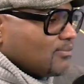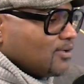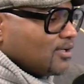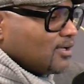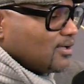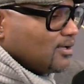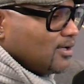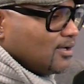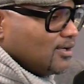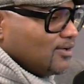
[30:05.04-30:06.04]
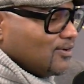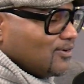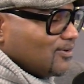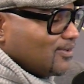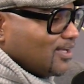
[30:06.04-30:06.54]
I mean,
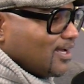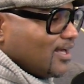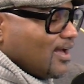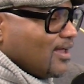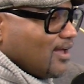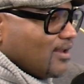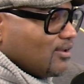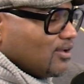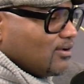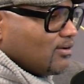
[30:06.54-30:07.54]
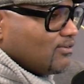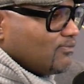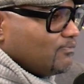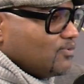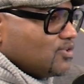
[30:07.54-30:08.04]
I
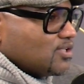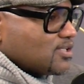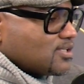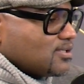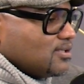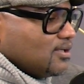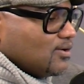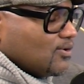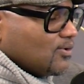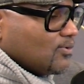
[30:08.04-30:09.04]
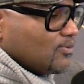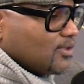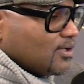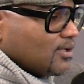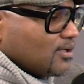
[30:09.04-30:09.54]
love just
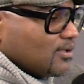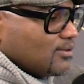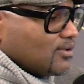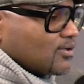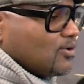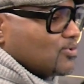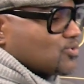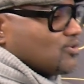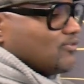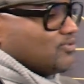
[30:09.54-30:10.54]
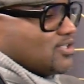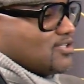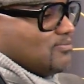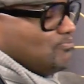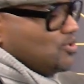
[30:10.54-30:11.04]
the culture of just
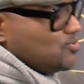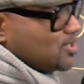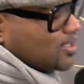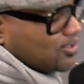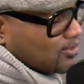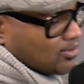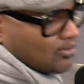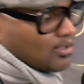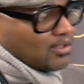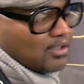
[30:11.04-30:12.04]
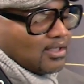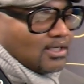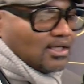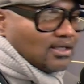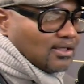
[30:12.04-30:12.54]
music here
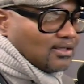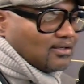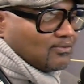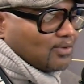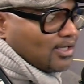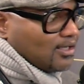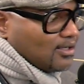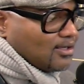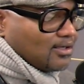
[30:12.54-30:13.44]
and the way